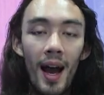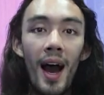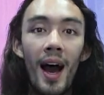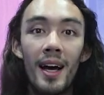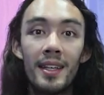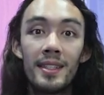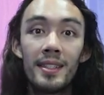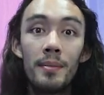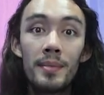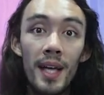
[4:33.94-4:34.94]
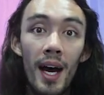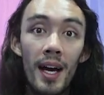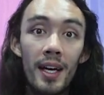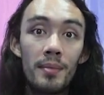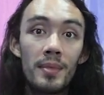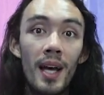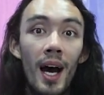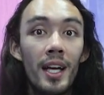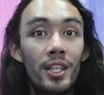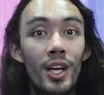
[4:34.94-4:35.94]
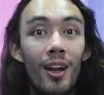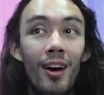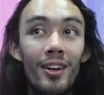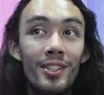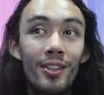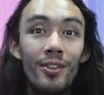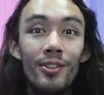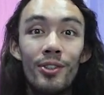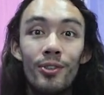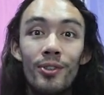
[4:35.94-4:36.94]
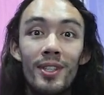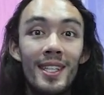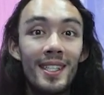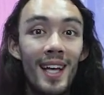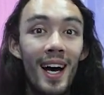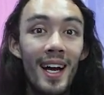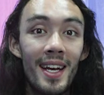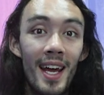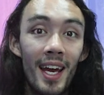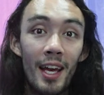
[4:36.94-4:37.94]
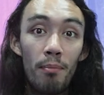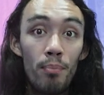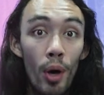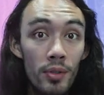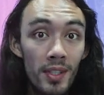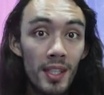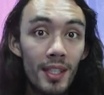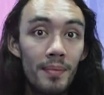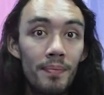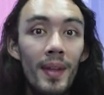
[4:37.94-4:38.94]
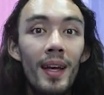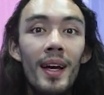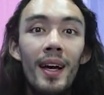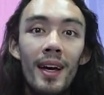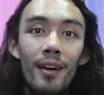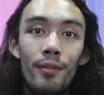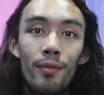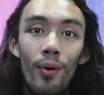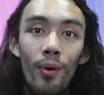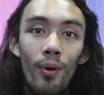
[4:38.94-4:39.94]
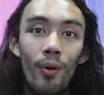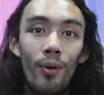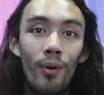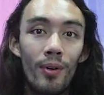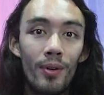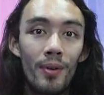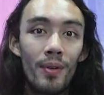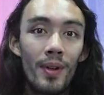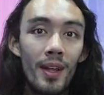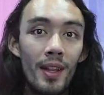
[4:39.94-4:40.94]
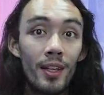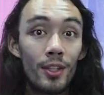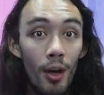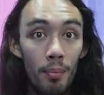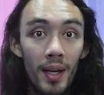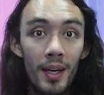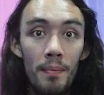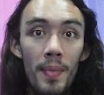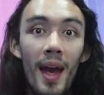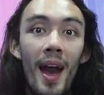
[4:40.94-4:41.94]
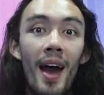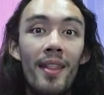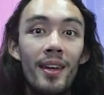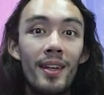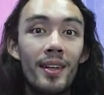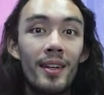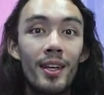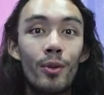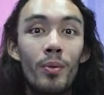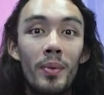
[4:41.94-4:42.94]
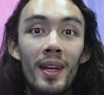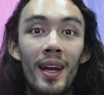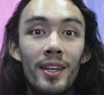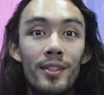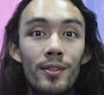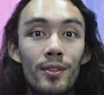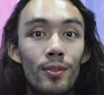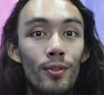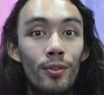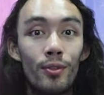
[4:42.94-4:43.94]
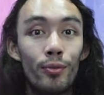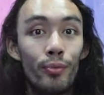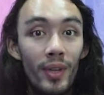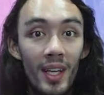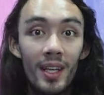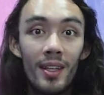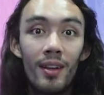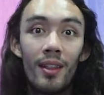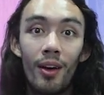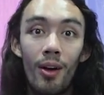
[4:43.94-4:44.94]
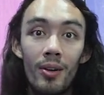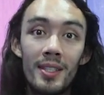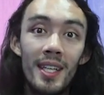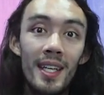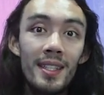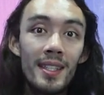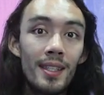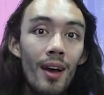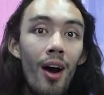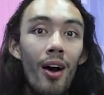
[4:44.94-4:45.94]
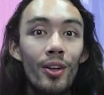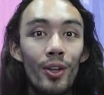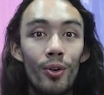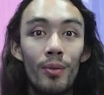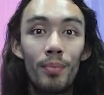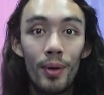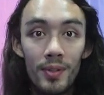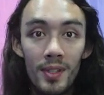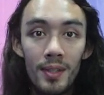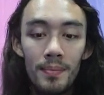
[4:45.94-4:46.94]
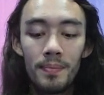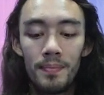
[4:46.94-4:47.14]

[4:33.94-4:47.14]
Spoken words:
Sometimes I shall ask you to design a poster for the topic, and then it would be nice to read the contents on your poster.